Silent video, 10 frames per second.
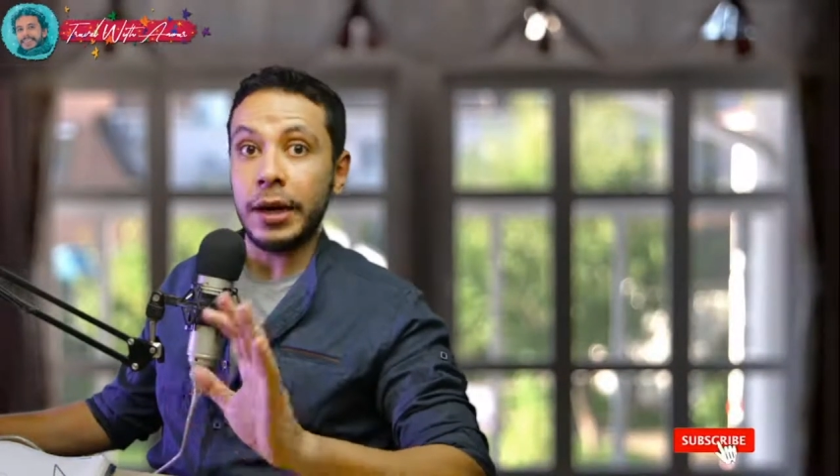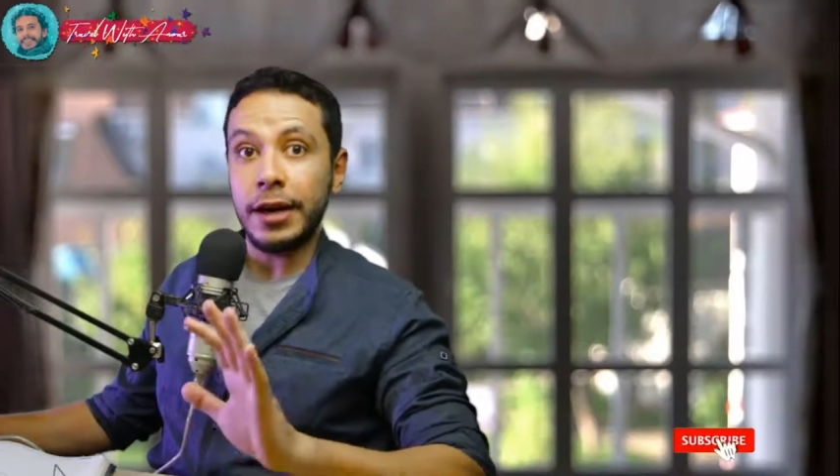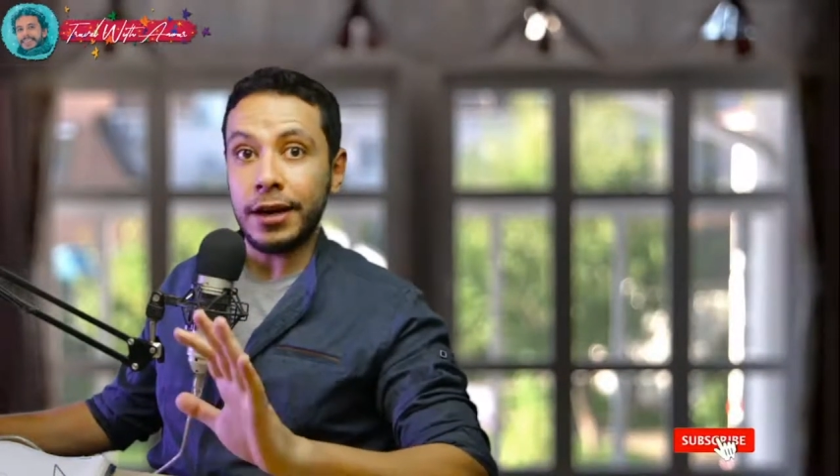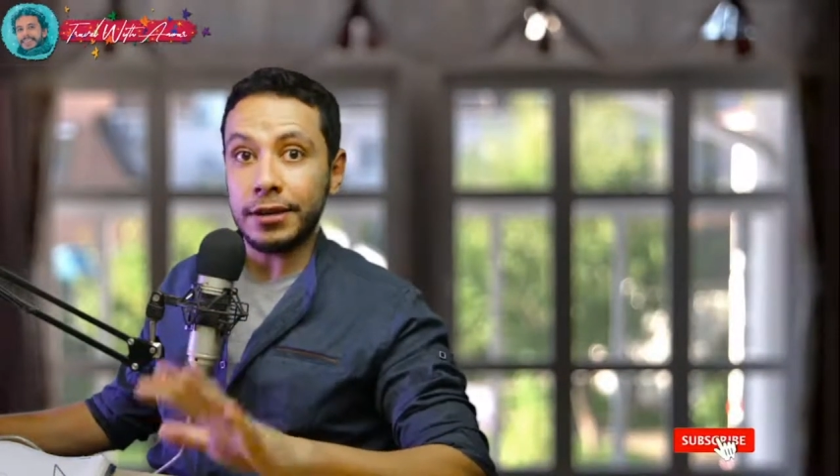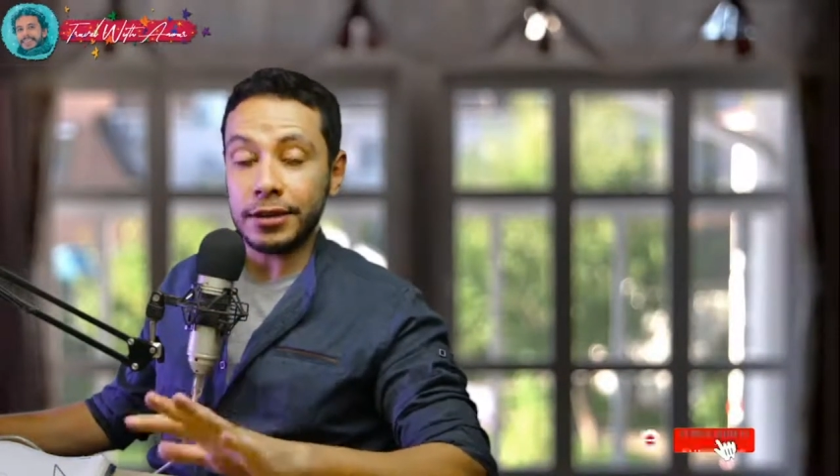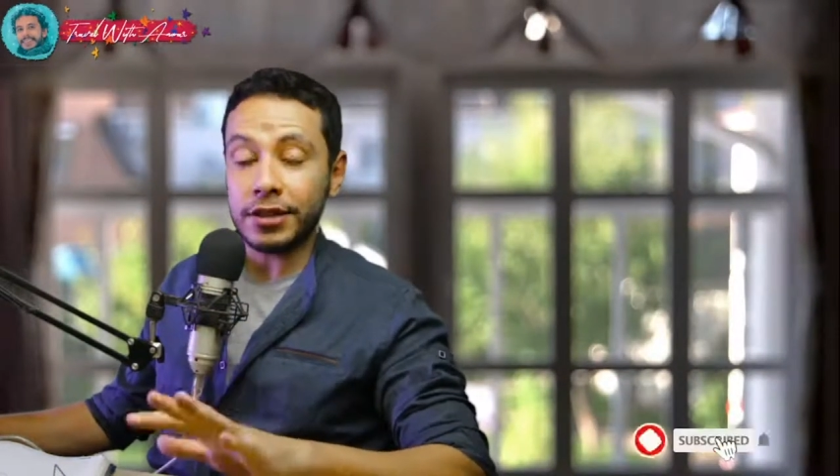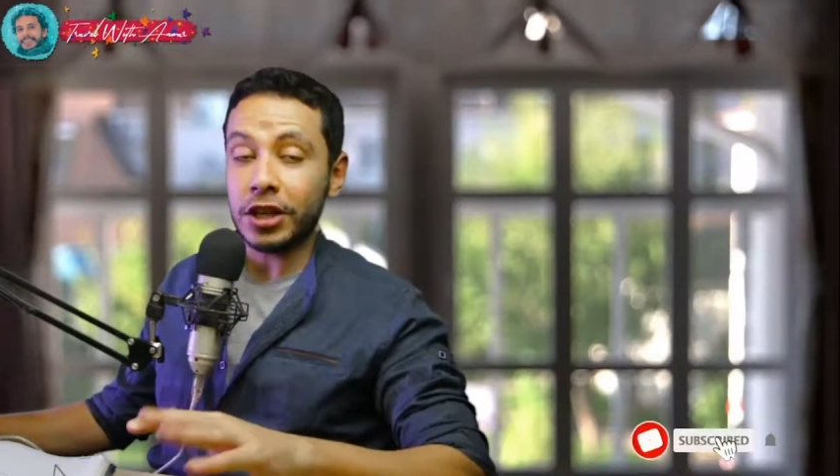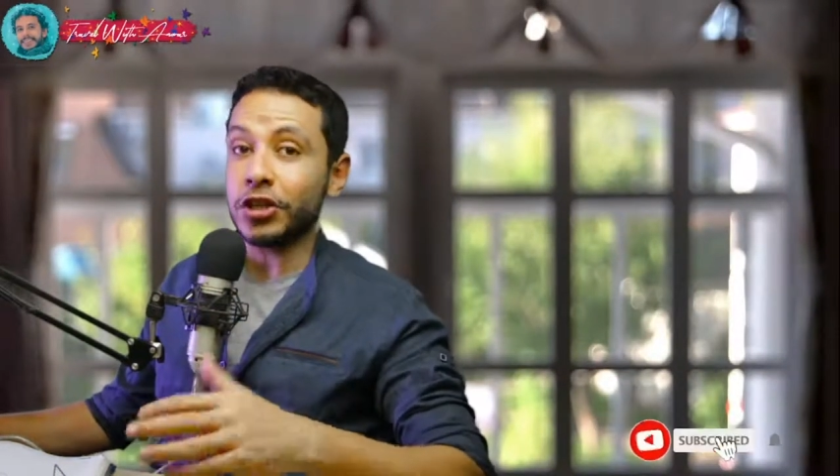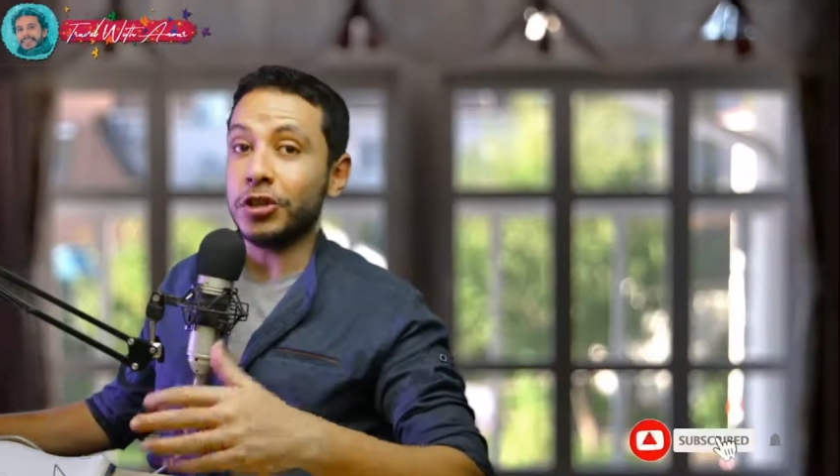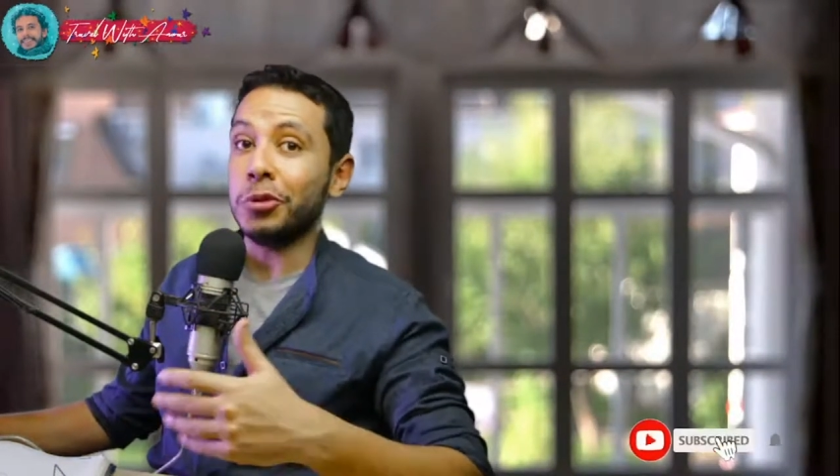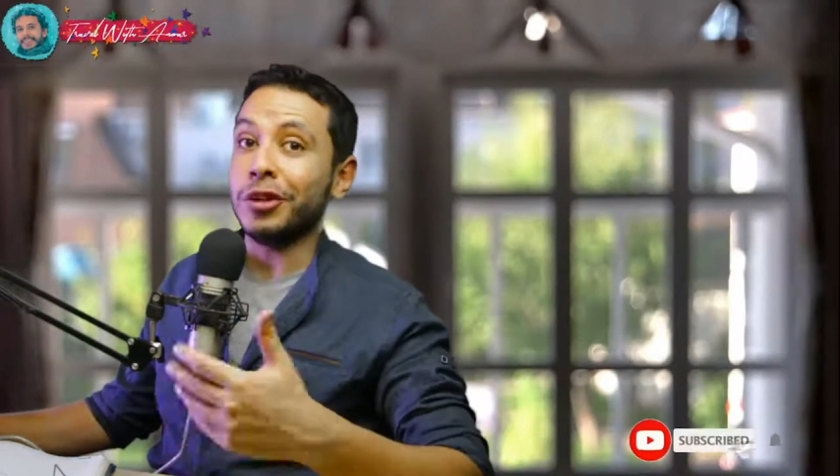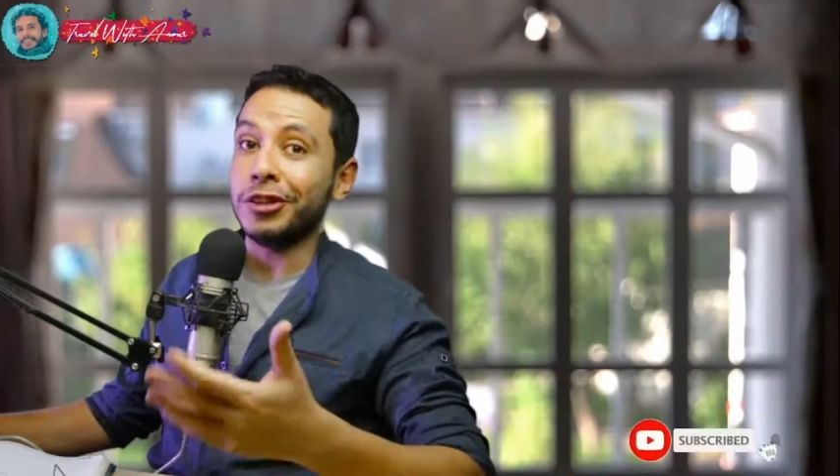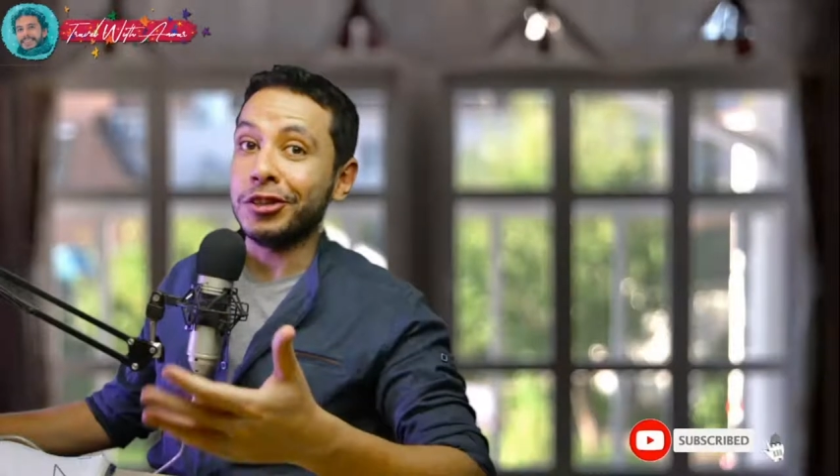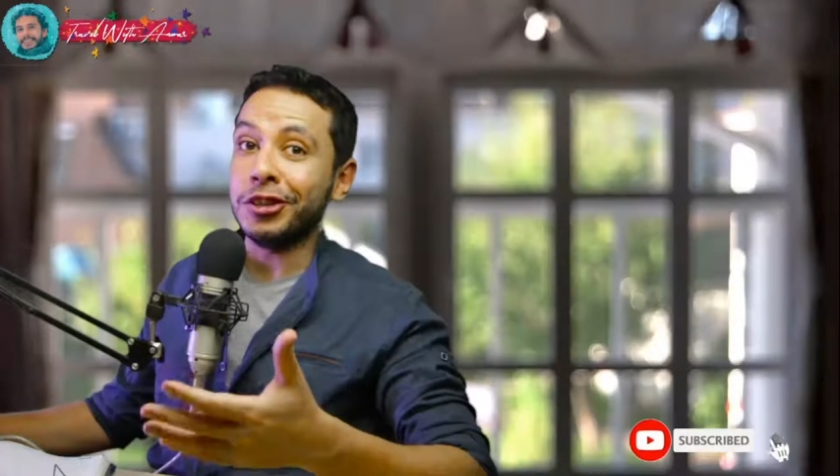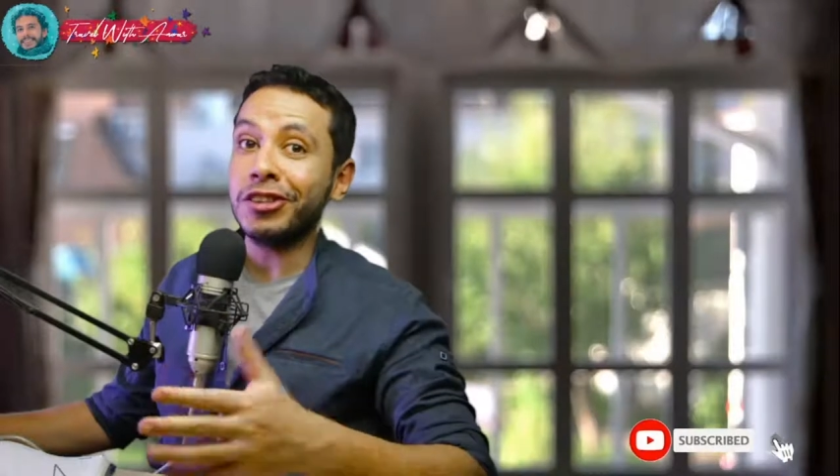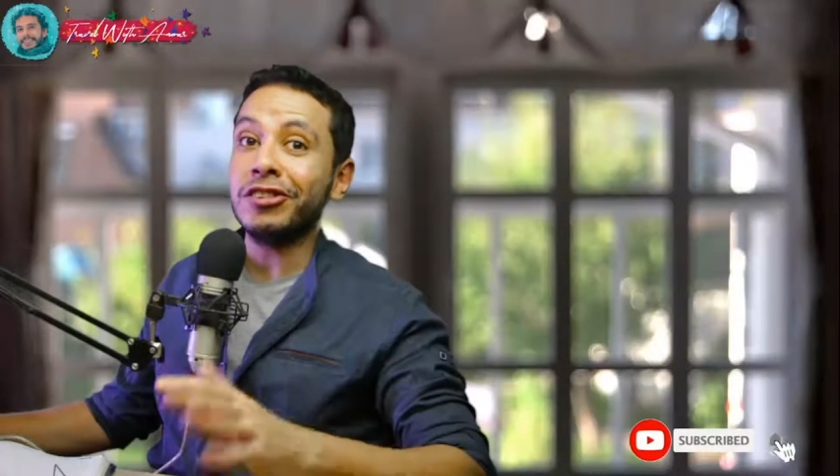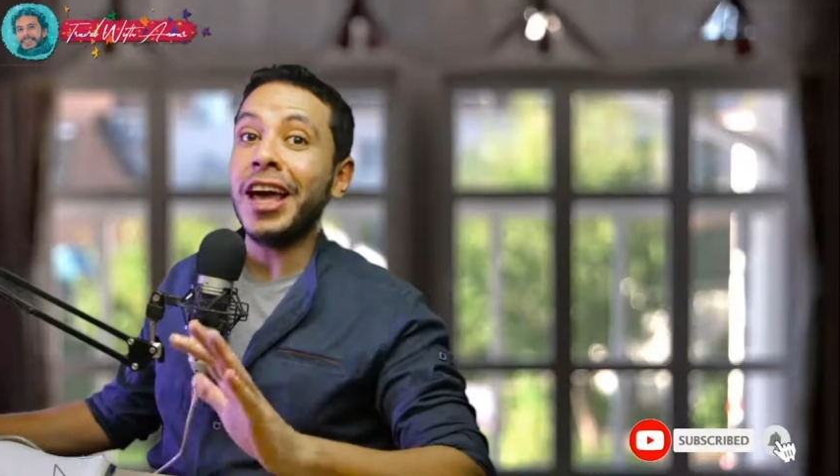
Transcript: In this section we will learn together